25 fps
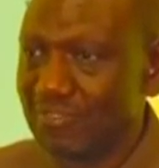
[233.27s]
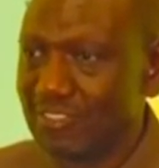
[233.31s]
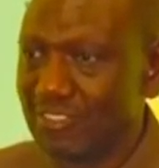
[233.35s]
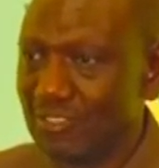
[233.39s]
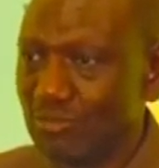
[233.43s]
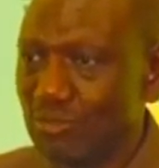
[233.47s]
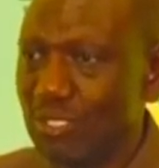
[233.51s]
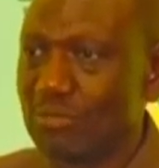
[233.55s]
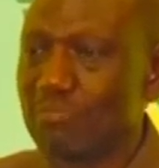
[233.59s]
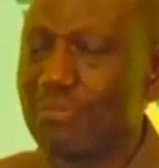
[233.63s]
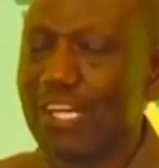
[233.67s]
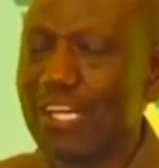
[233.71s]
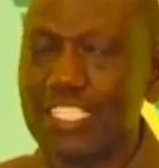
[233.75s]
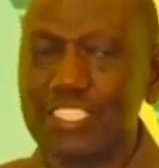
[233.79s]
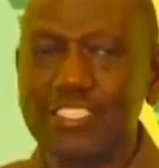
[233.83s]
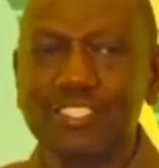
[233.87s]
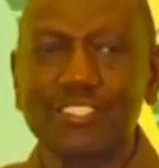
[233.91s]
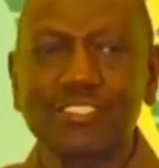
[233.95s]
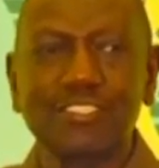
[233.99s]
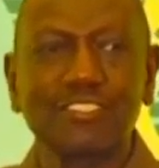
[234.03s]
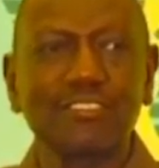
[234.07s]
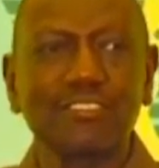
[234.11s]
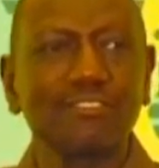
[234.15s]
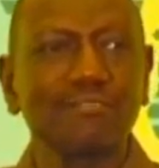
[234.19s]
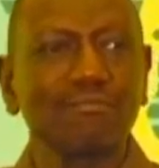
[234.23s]
We must
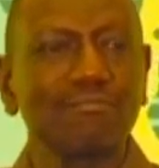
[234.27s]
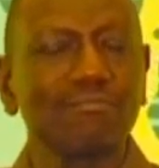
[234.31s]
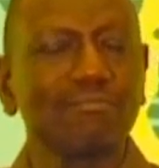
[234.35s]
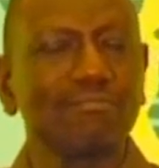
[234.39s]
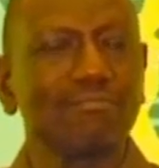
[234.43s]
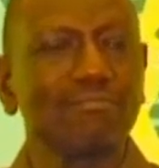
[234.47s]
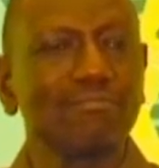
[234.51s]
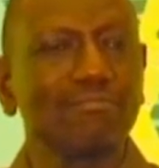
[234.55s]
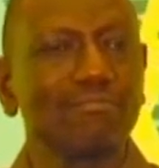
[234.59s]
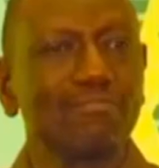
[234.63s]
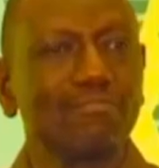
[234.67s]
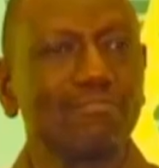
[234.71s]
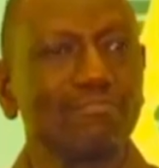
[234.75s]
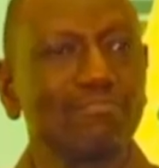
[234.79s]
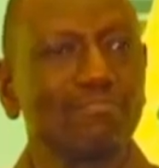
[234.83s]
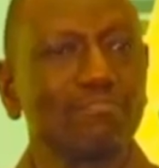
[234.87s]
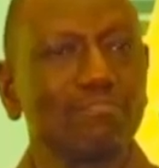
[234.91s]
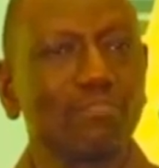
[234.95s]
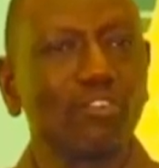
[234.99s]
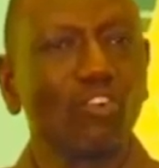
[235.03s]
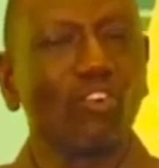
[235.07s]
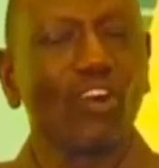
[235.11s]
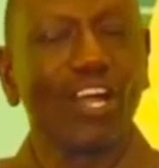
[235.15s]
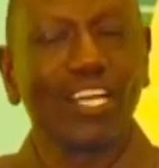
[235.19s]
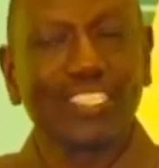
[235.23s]

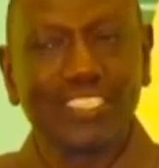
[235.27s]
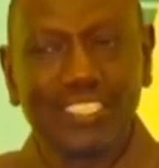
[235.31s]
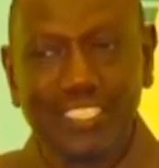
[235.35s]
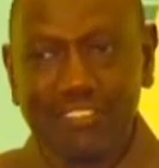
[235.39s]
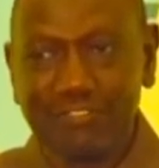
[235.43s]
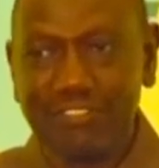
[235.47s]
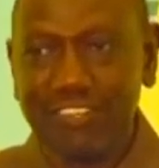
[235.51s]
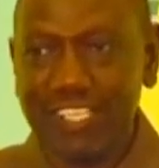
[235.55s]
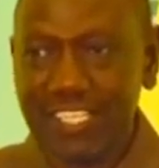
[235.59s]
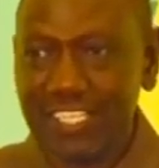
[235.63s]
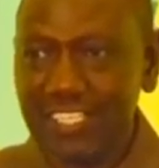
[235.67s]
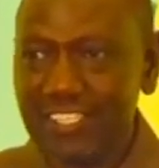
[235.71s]
proactively,